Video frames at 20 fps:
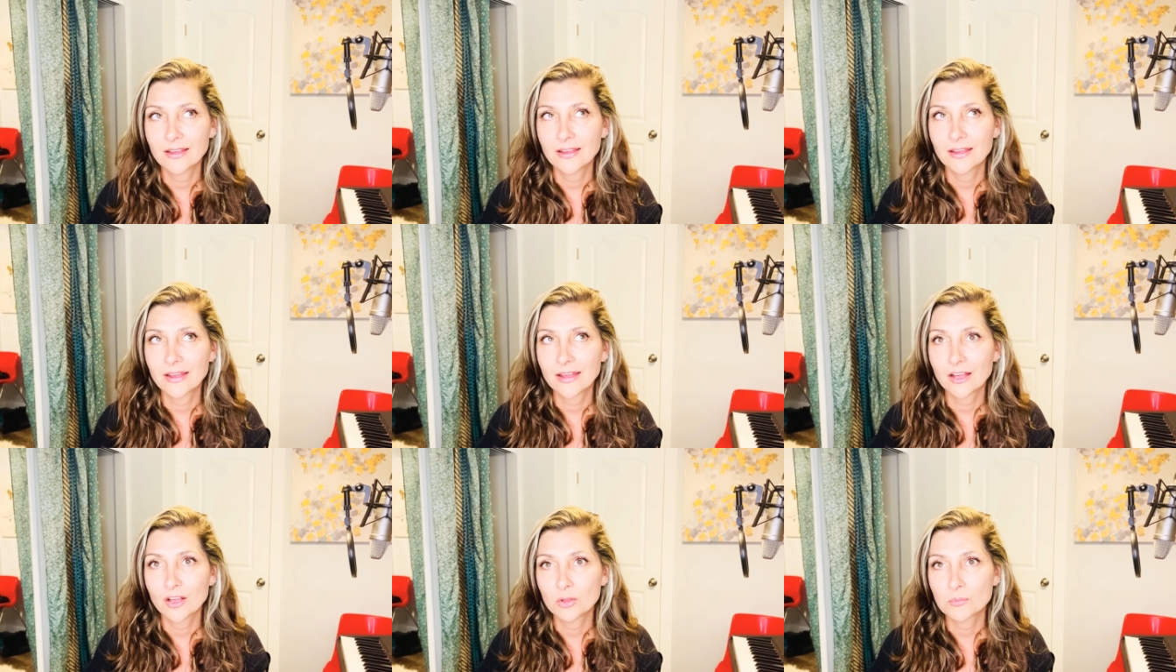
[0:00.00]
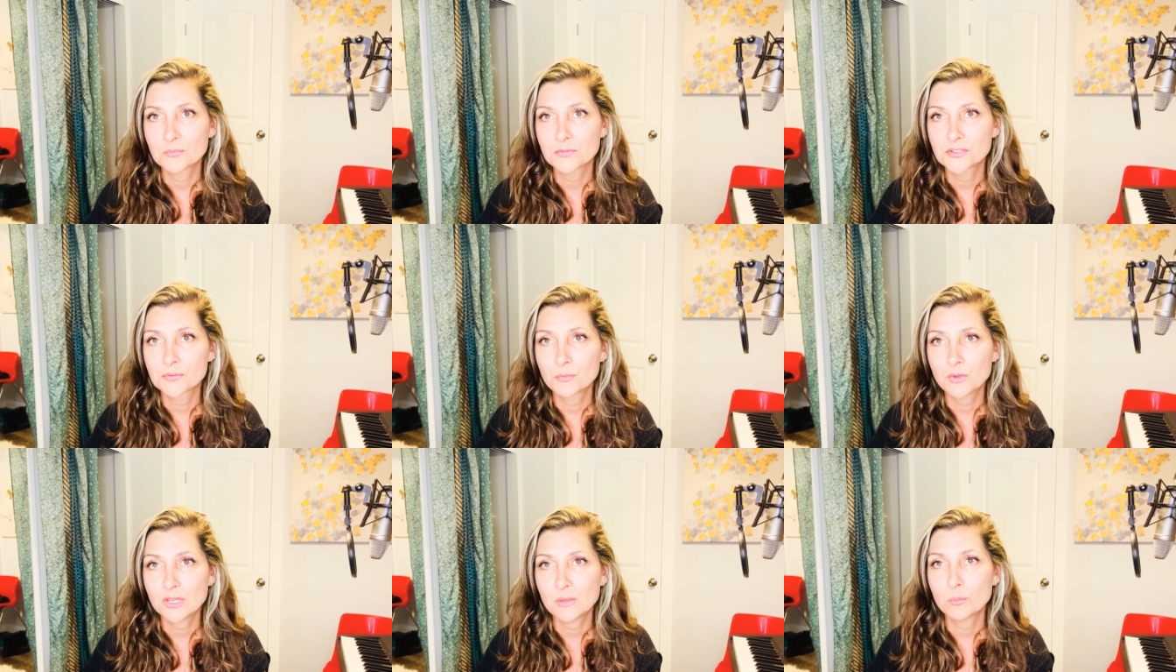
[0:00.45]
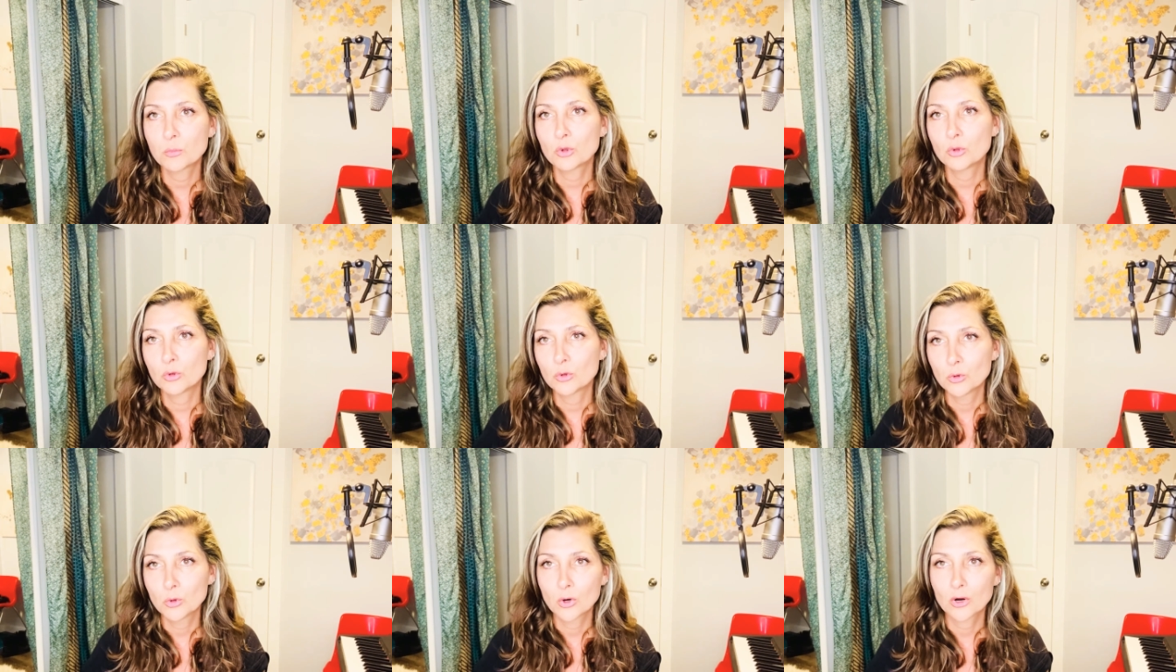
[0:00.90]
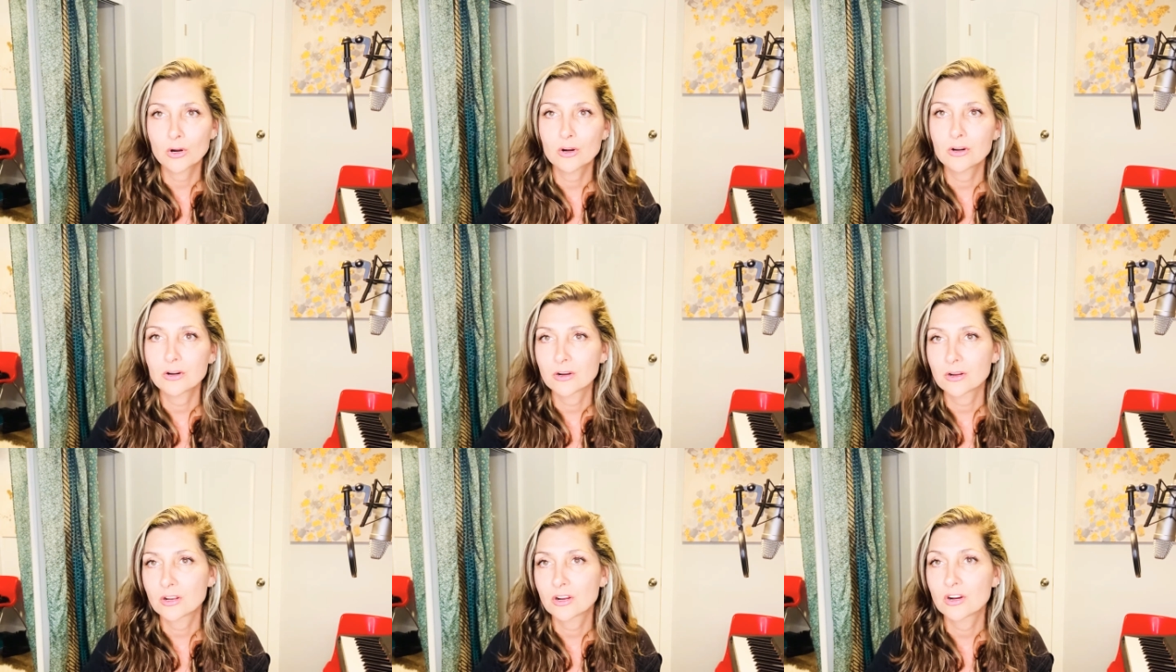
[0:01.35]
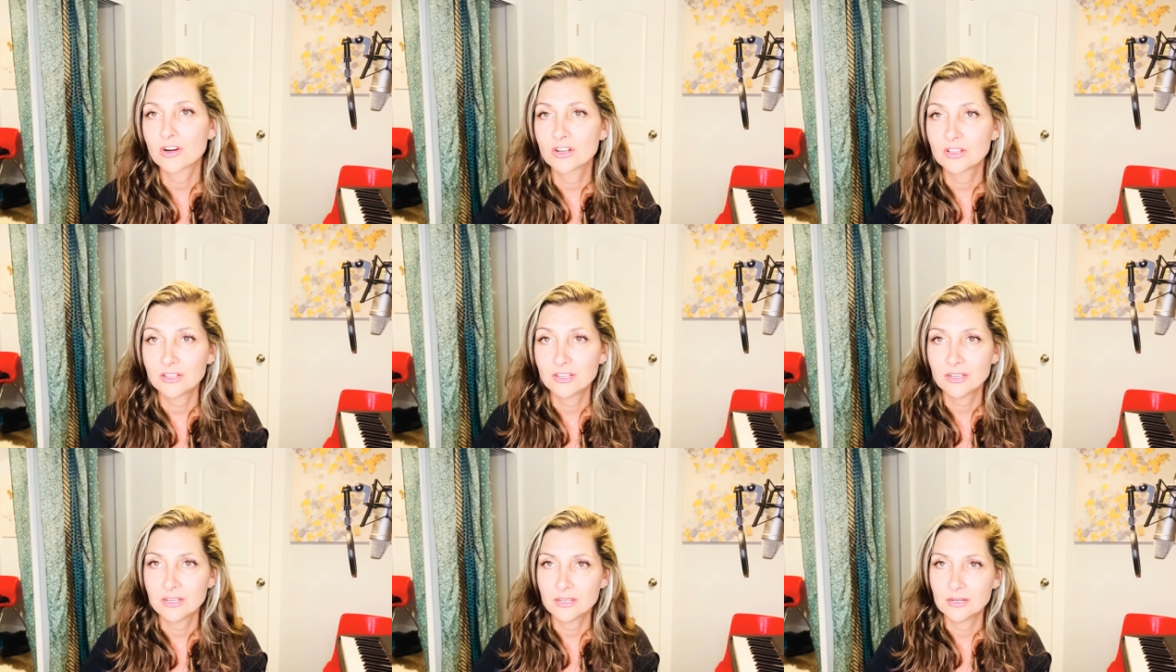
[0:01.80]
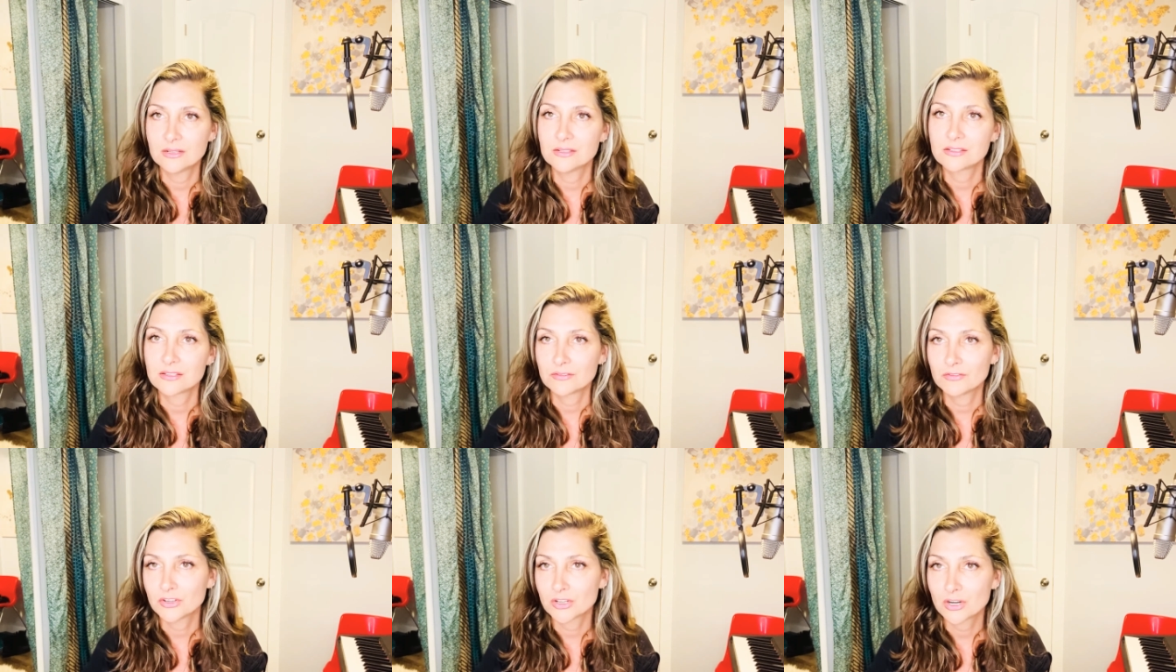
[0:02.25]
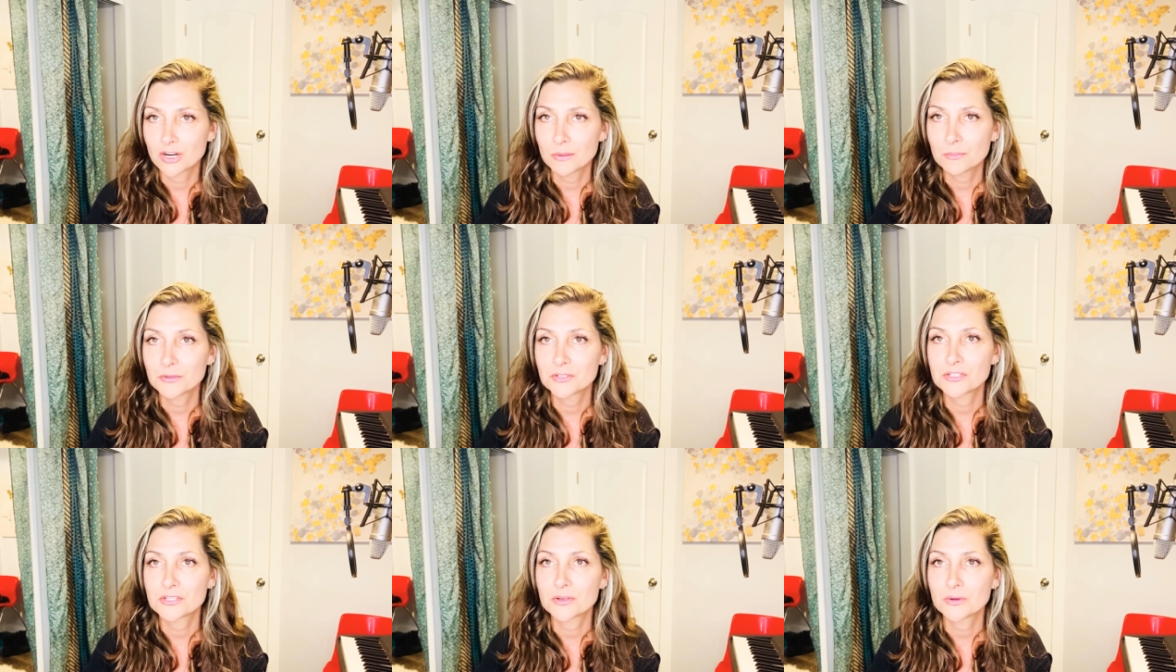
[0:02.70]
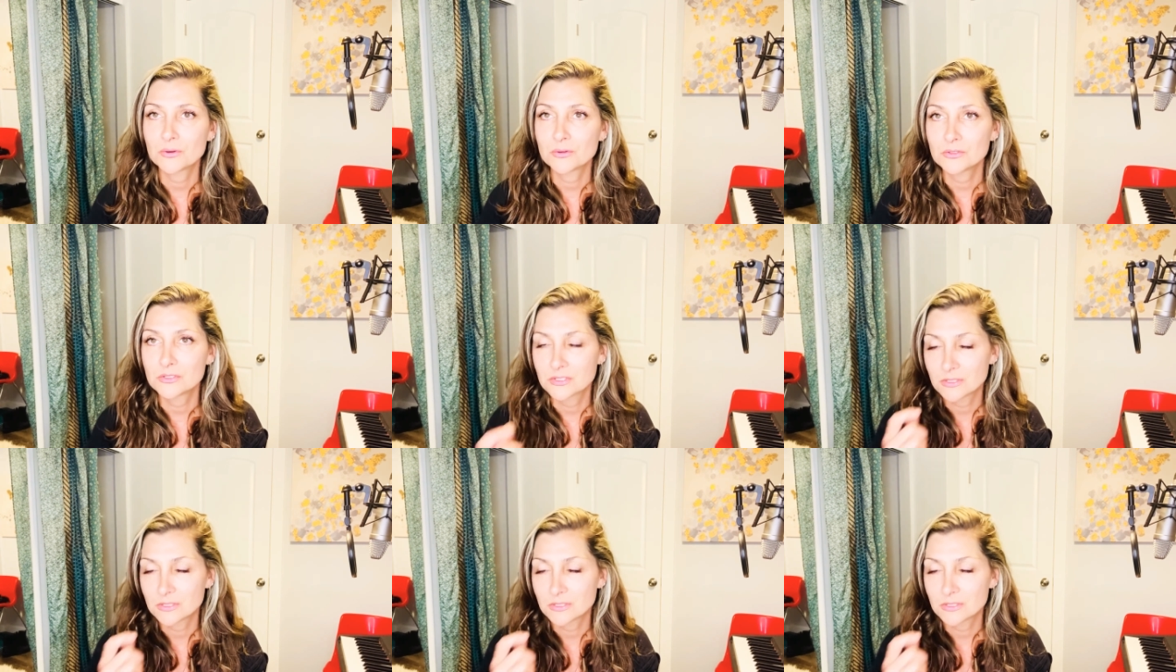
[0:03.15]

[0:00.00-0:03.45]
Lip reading: helps people who are currently in a severe episode.